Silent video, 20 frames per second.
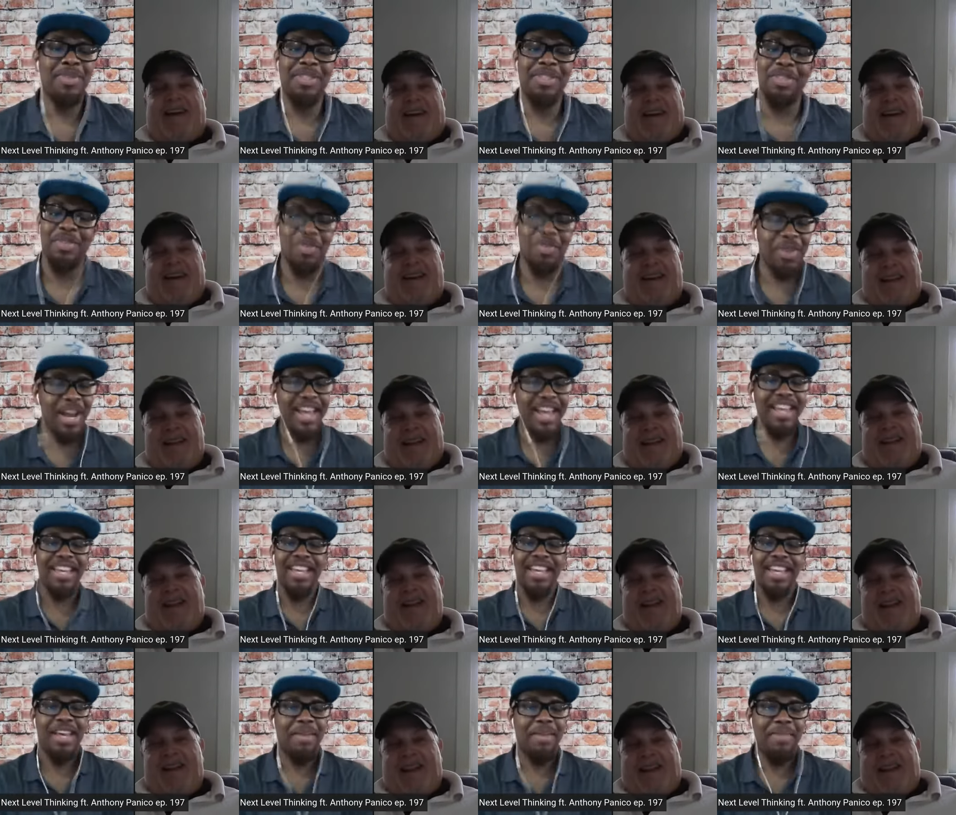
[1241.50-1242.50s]
Speaker 1: was
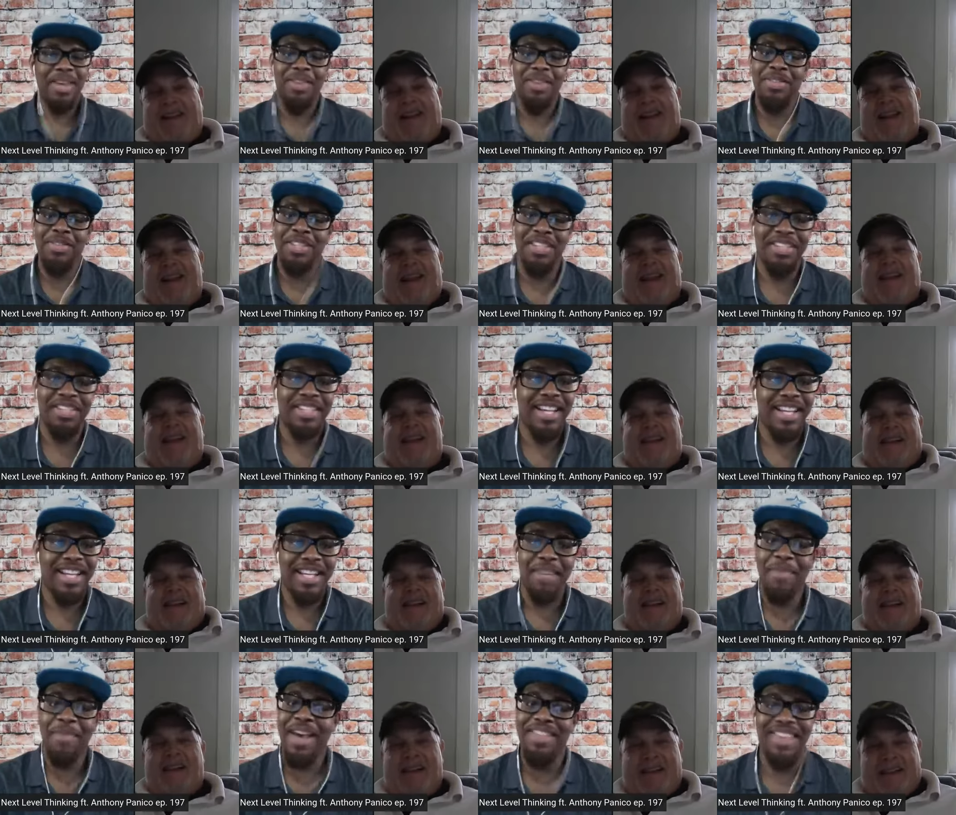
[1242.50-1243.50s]
great. I mean, you should
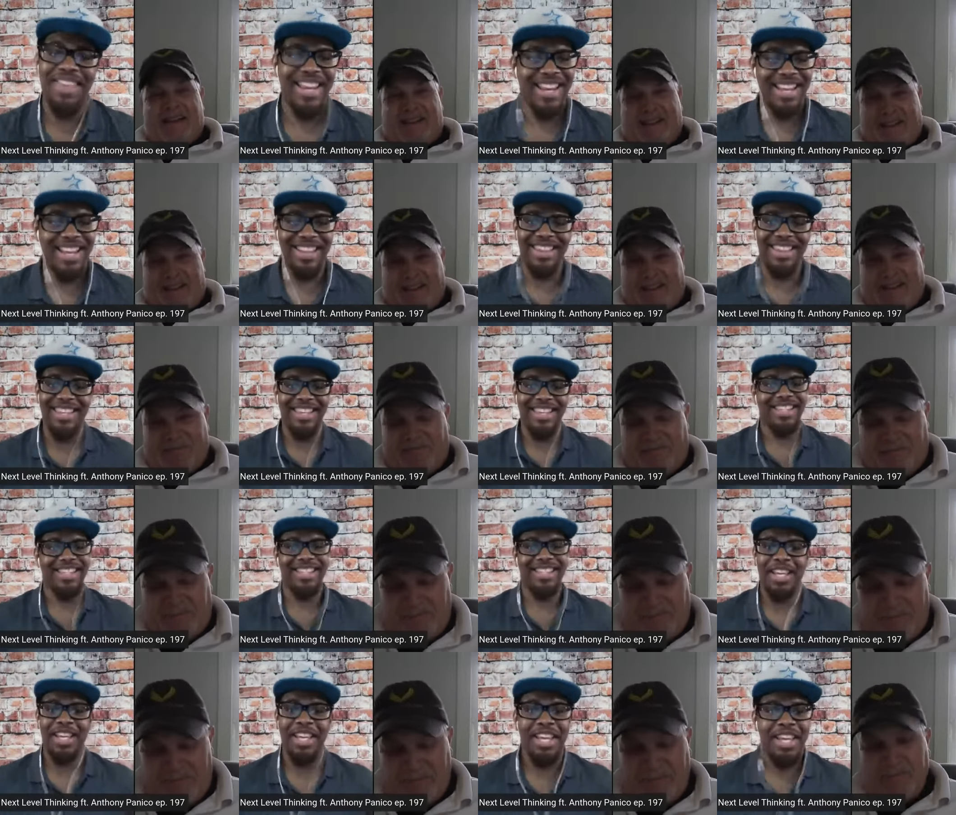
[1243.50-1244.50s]
check them out. They did
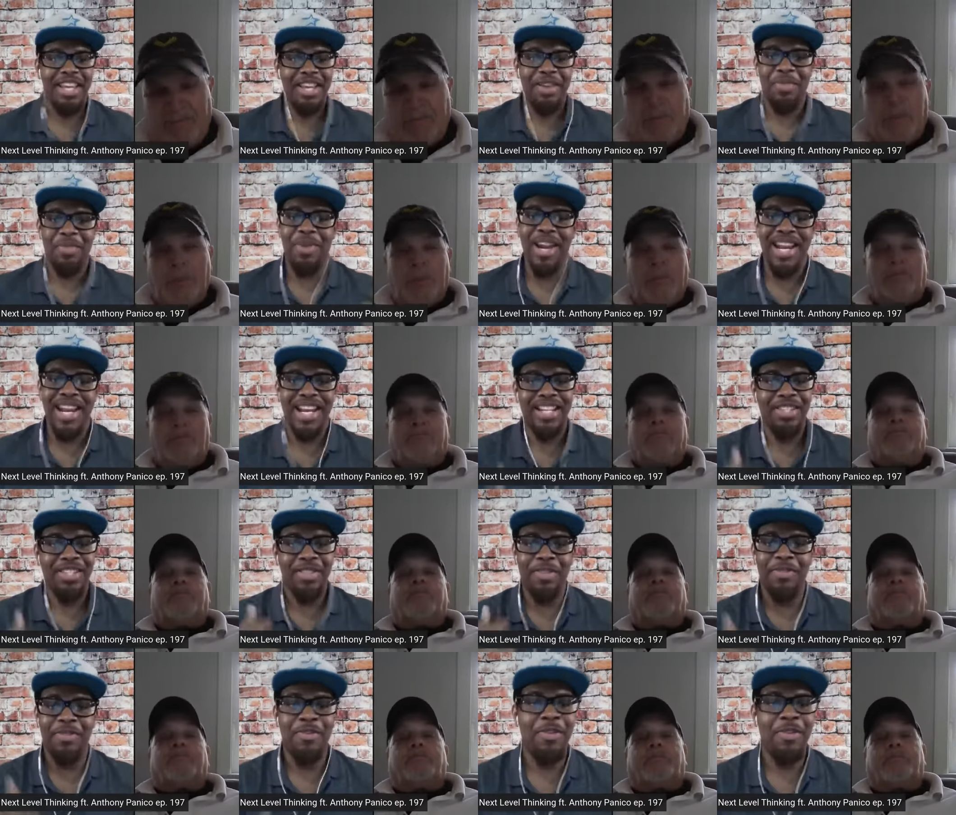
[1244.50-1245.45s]
this. They ran into the